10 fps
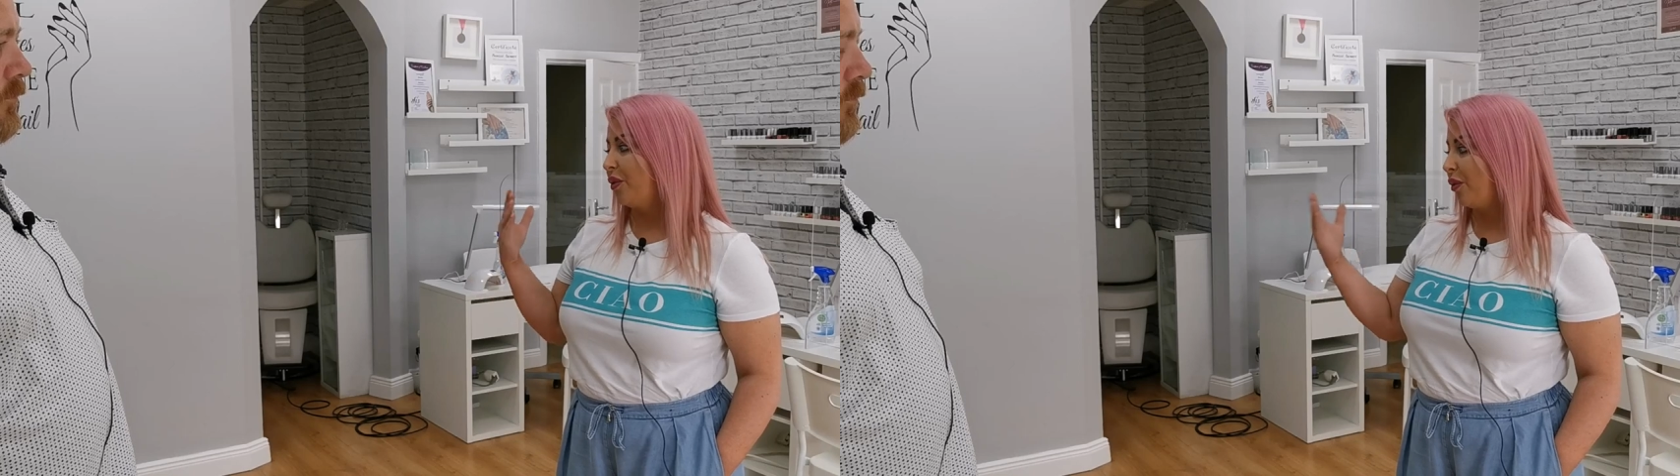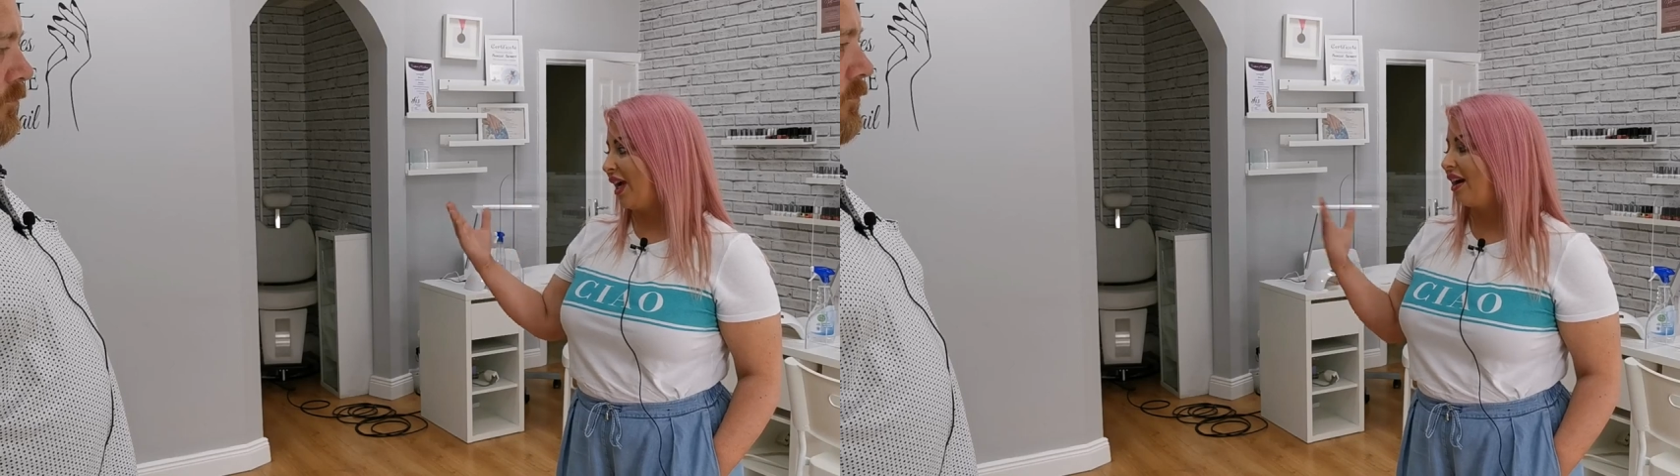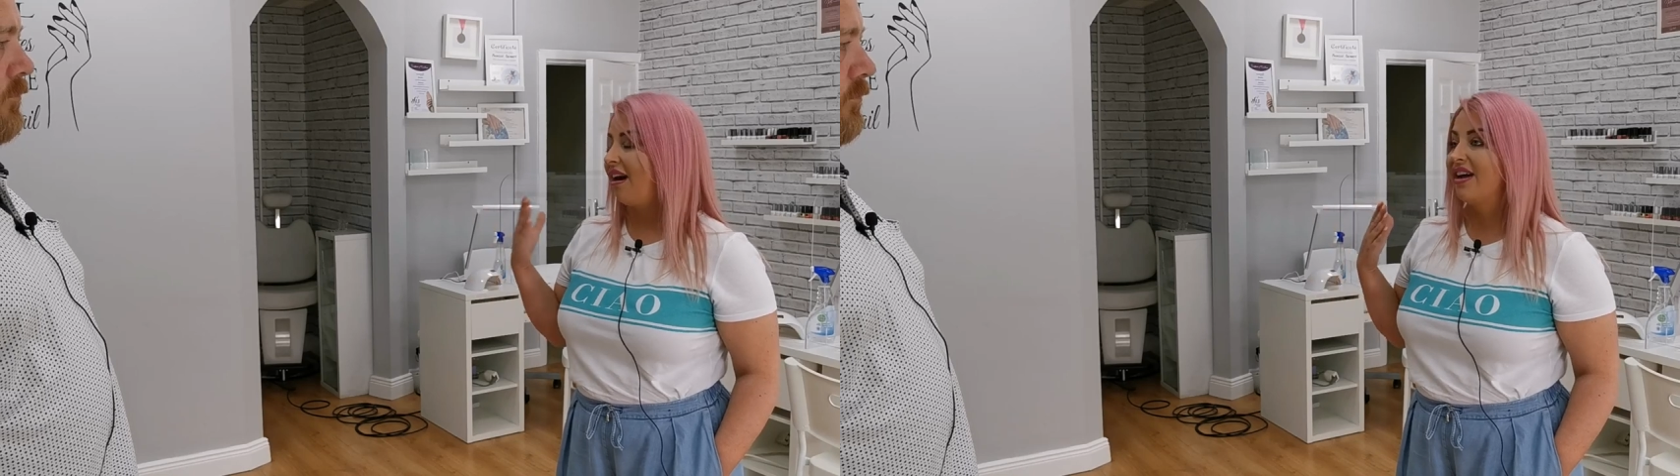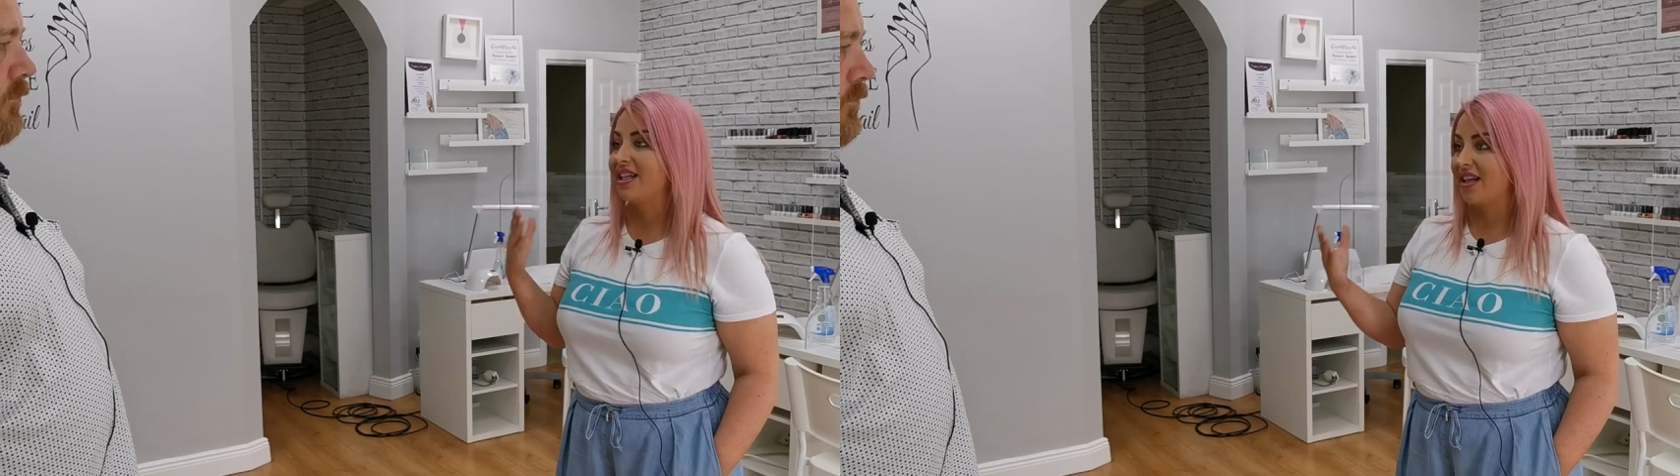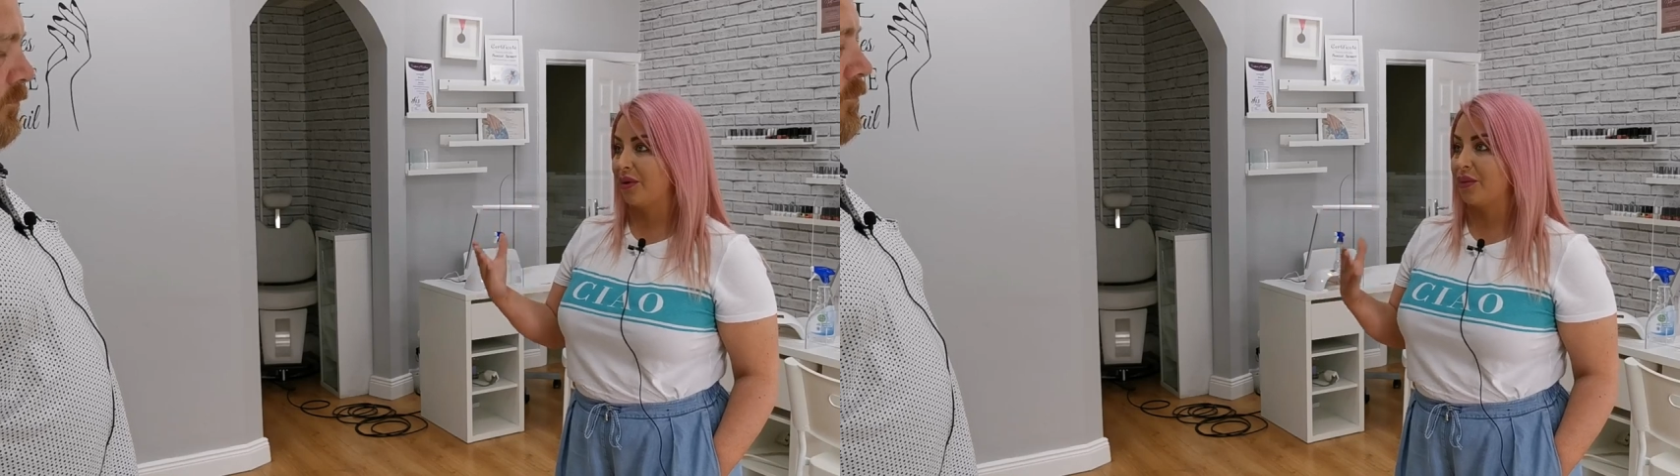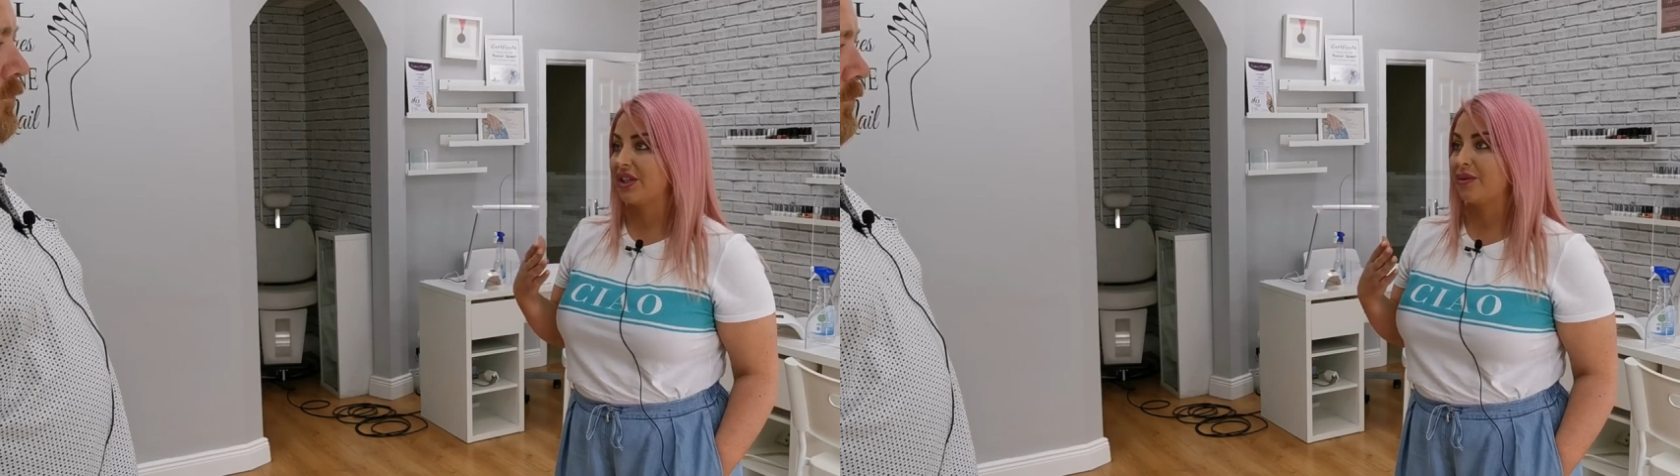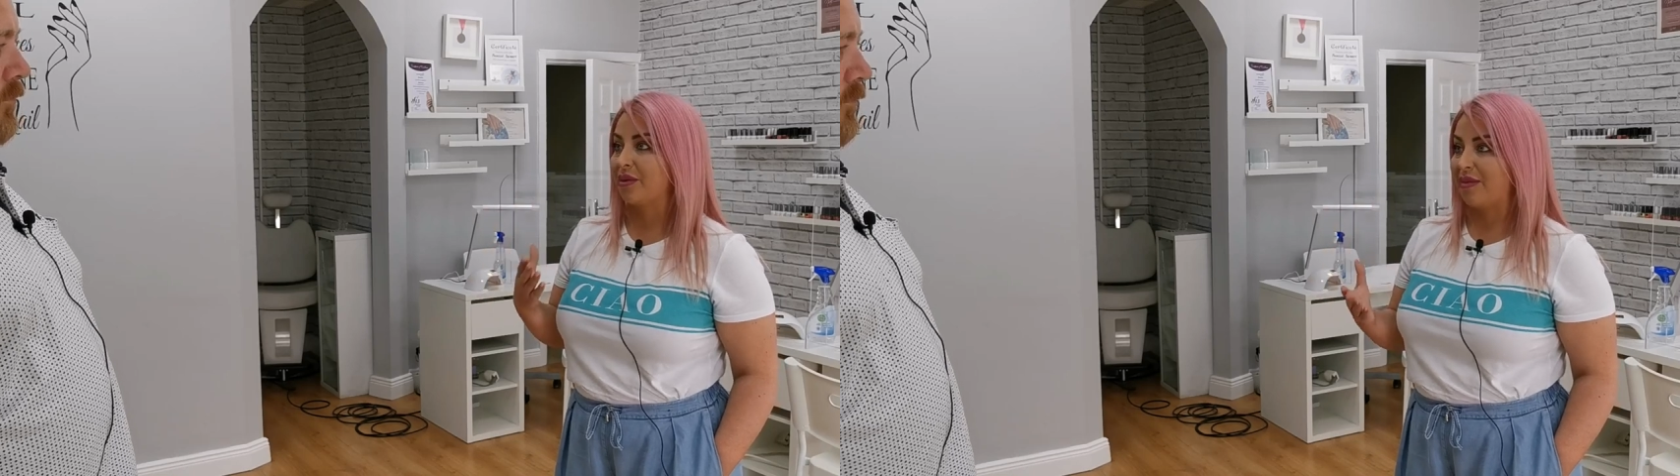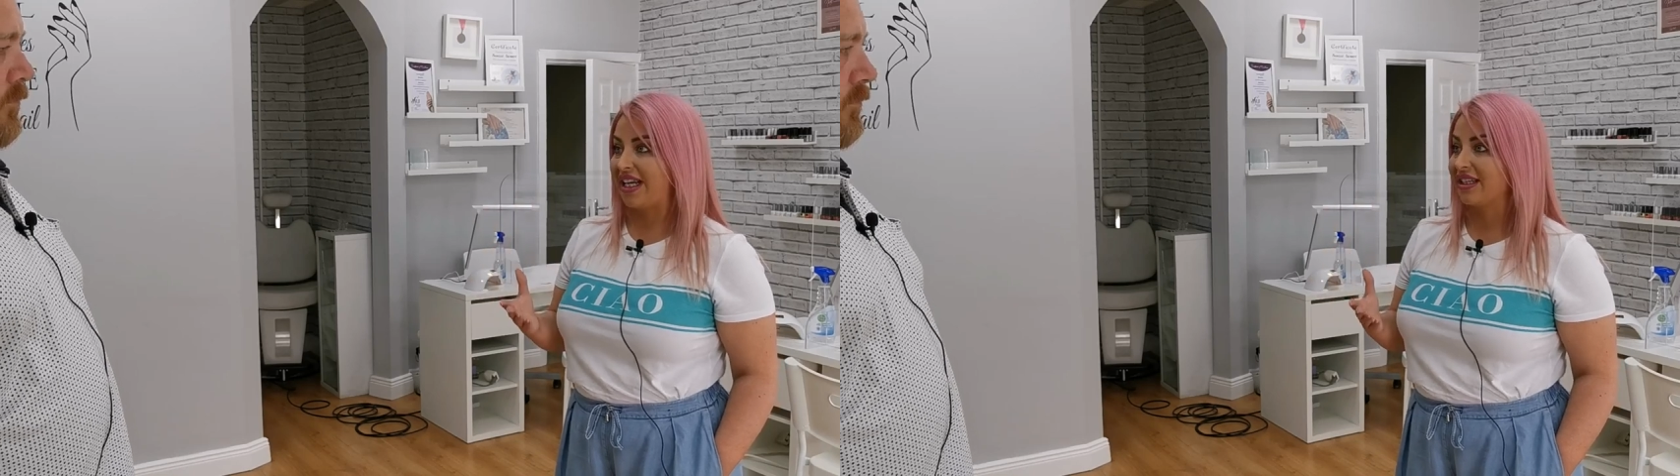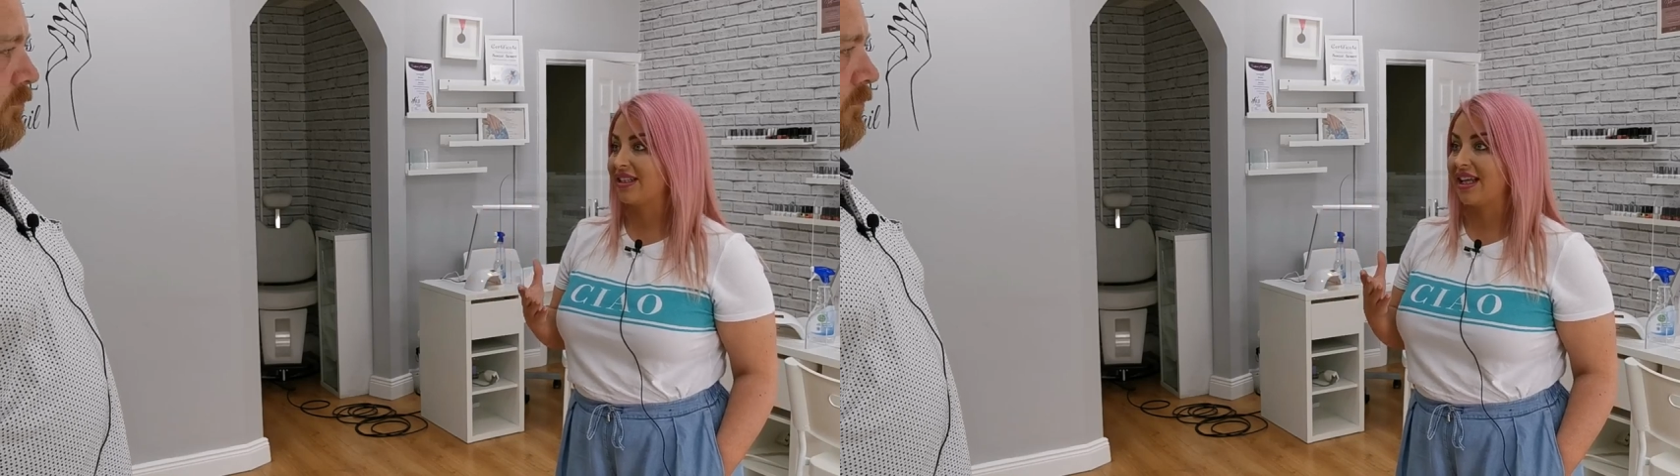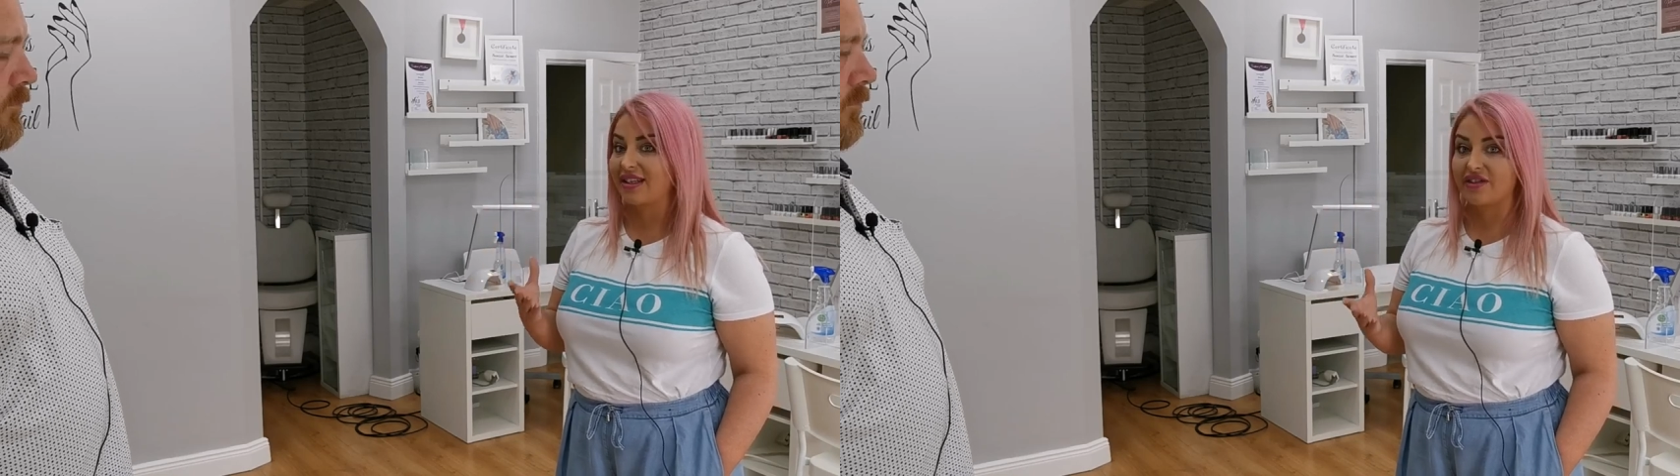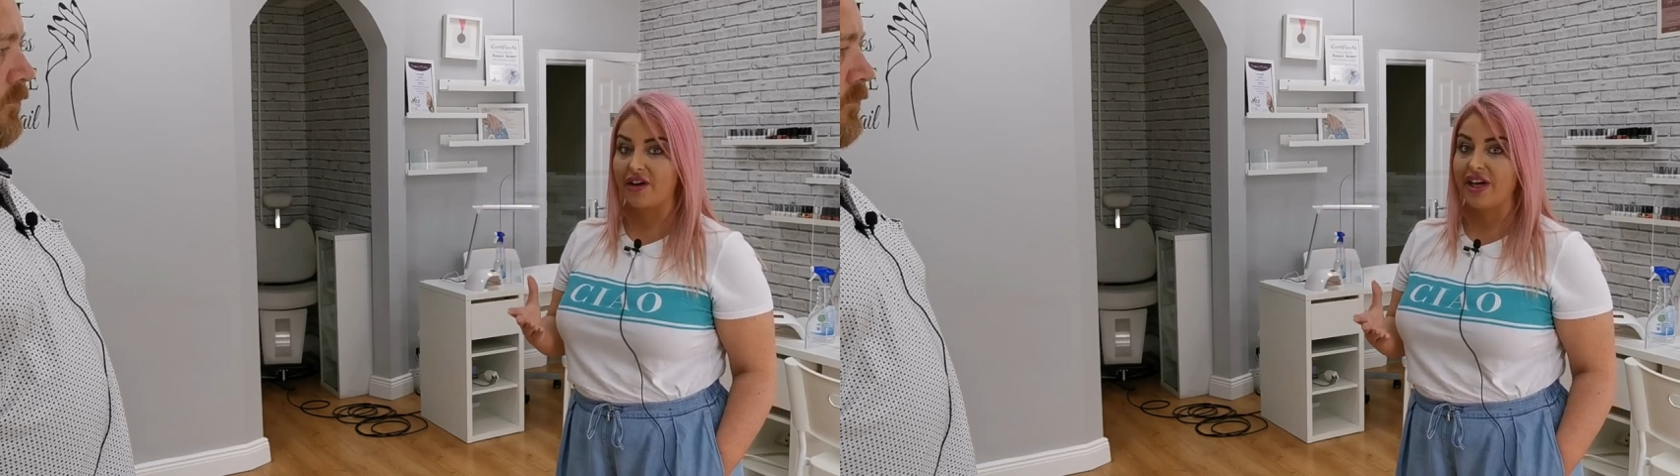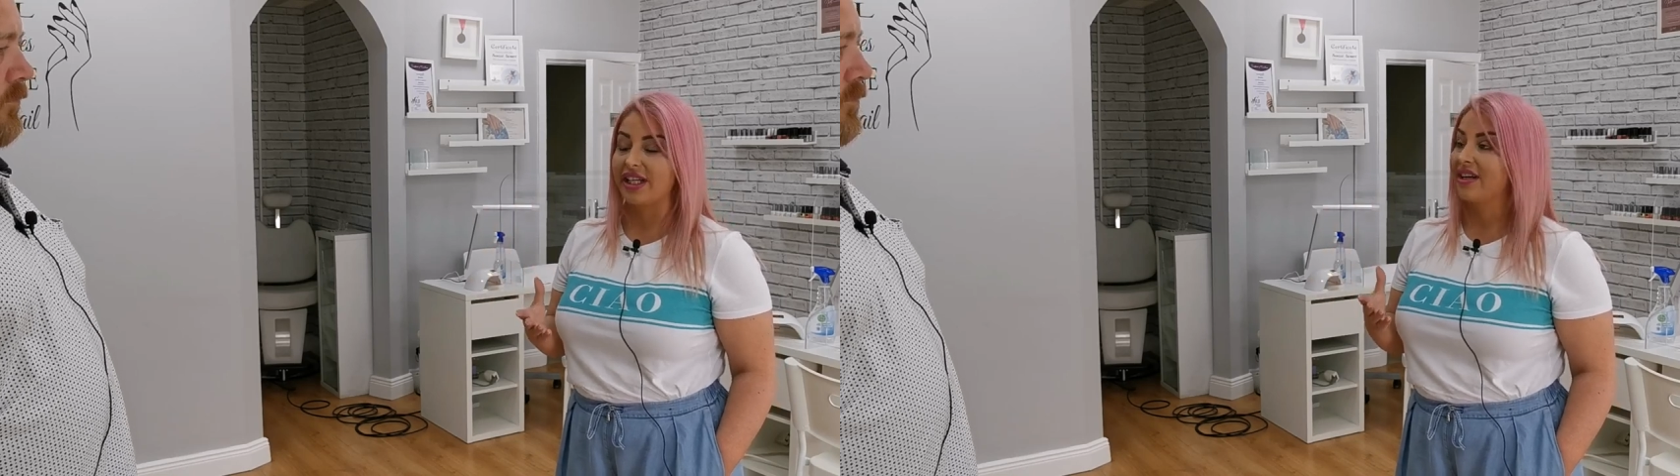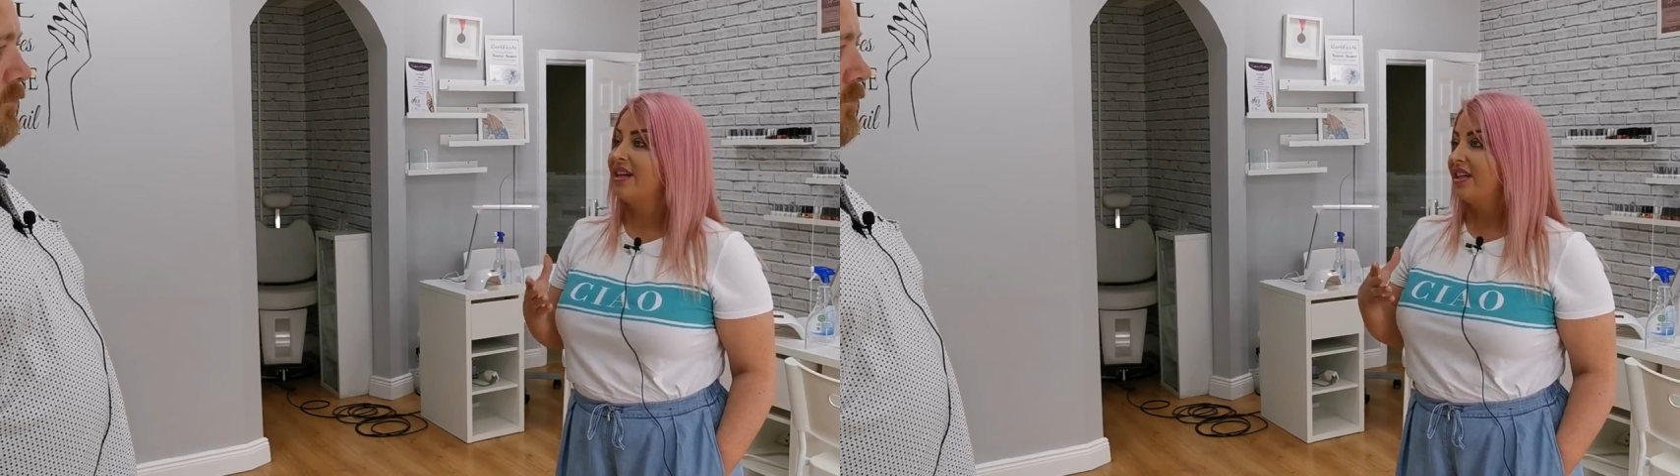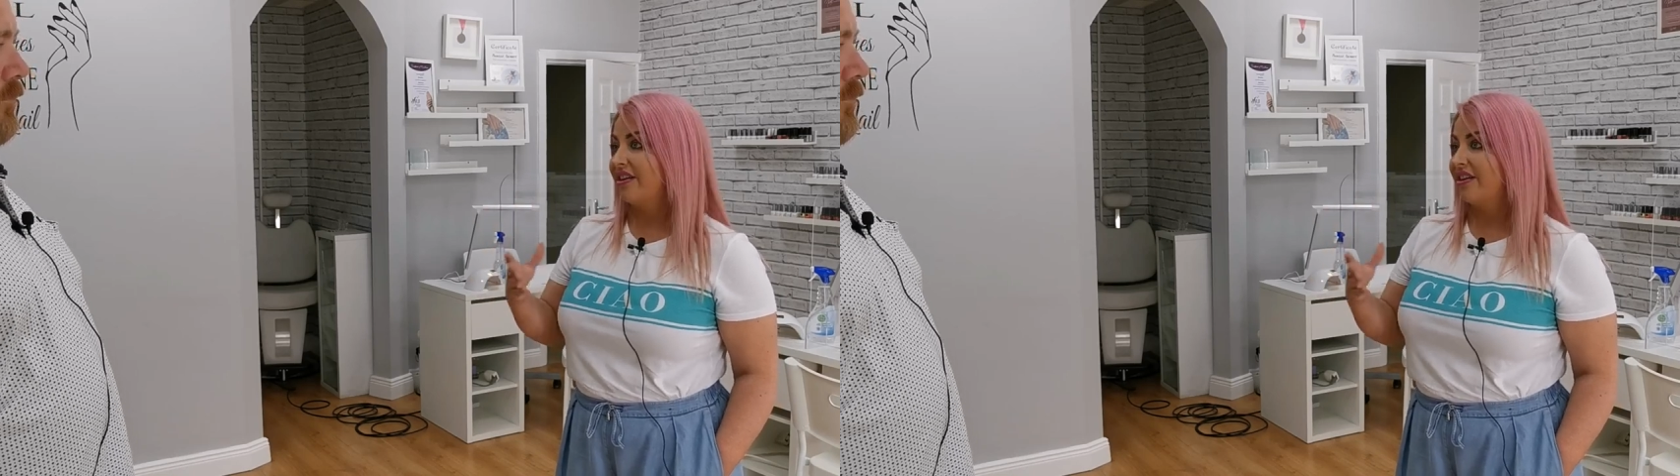with a client on a one-to-one basis, that's fine.